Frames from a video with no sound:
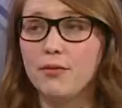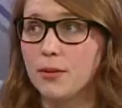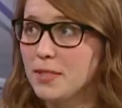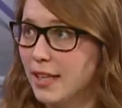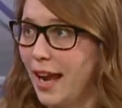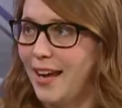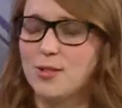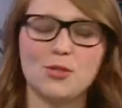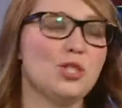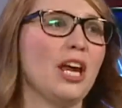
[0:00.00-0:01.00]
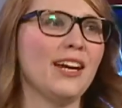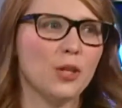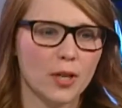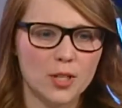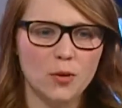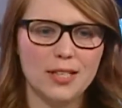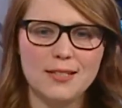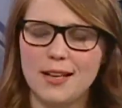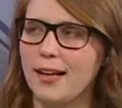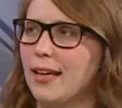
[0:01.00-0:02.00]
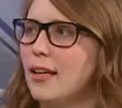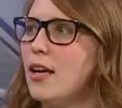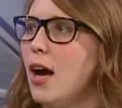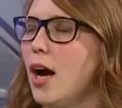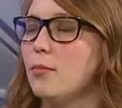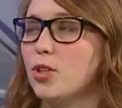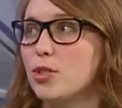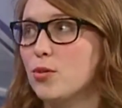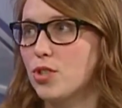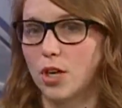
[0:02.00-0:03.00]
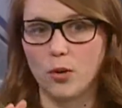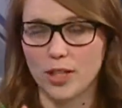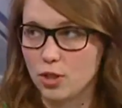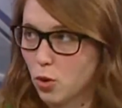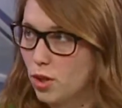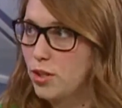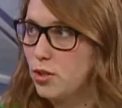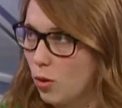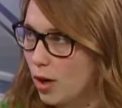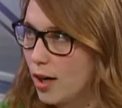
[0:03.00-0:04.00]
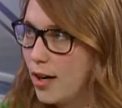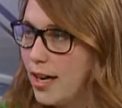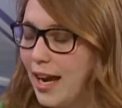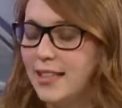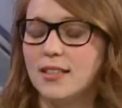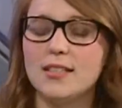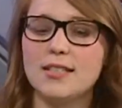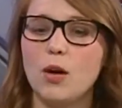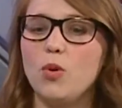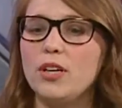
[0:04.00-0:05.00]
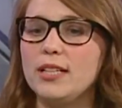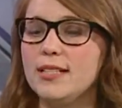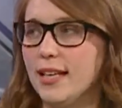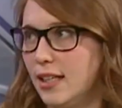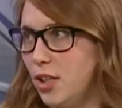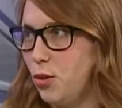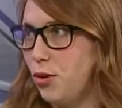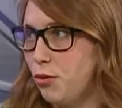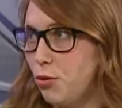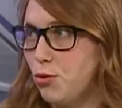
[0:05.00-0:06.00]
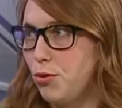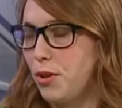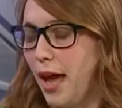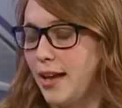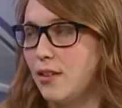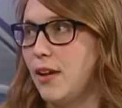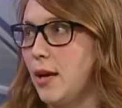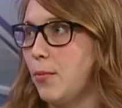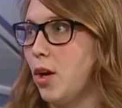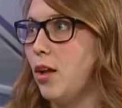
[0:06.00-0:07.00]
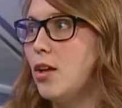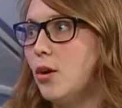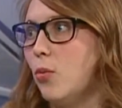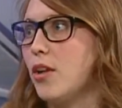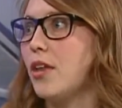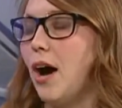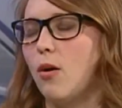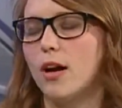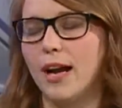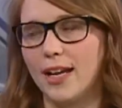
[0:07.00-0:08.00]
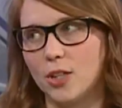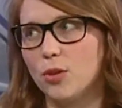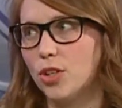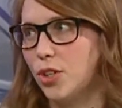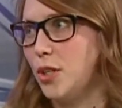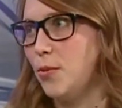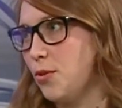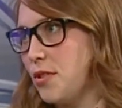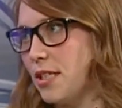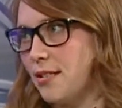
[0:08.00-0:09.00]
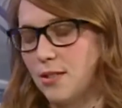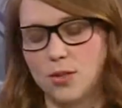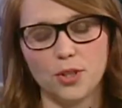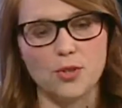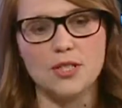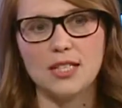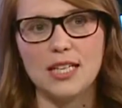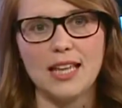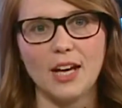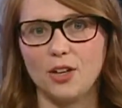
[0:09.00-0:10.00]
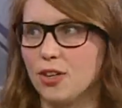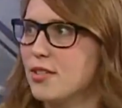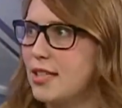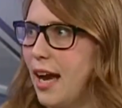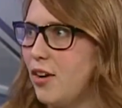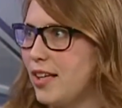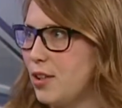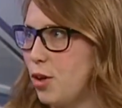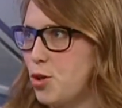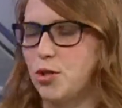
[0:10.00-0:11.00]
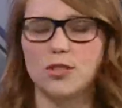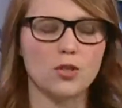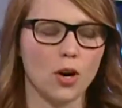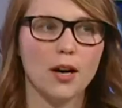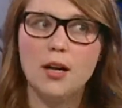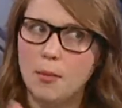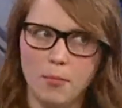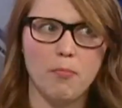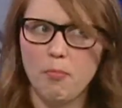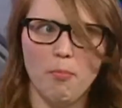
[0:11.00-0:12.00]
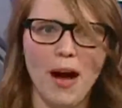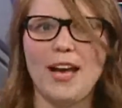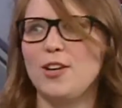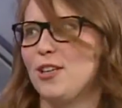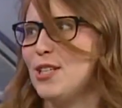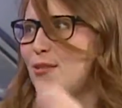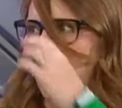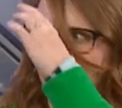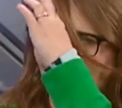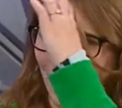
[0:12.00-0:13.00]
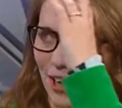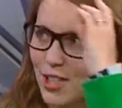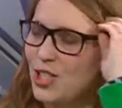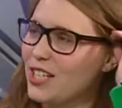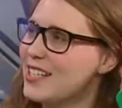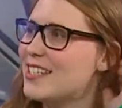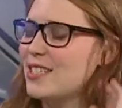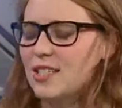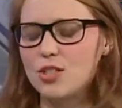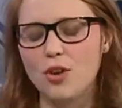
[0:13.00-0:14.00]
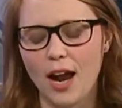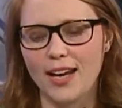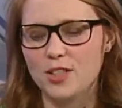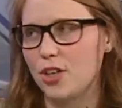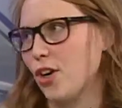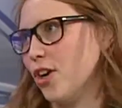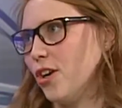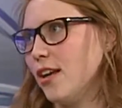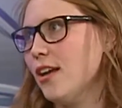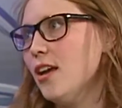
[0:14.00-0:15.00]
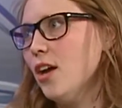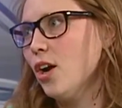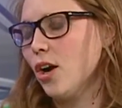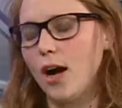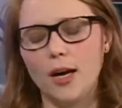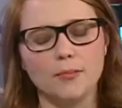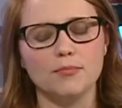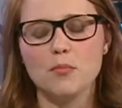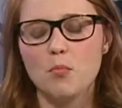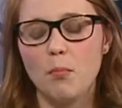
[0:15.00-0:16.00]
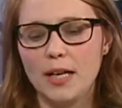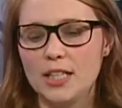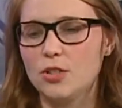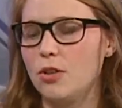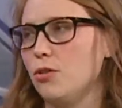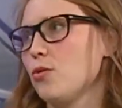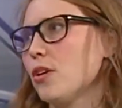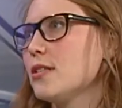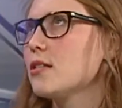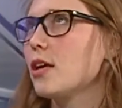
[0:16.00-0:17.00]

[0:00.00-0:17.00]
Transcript: from today, so January 22nd. Um, girls will start going door to door, mm-hmm. and then the sale will continue through the end of April with our annual cookie booth season. So when you see that Girl Scout in the grocery store, buy cookies from her. she is trying to earn um, money to go towards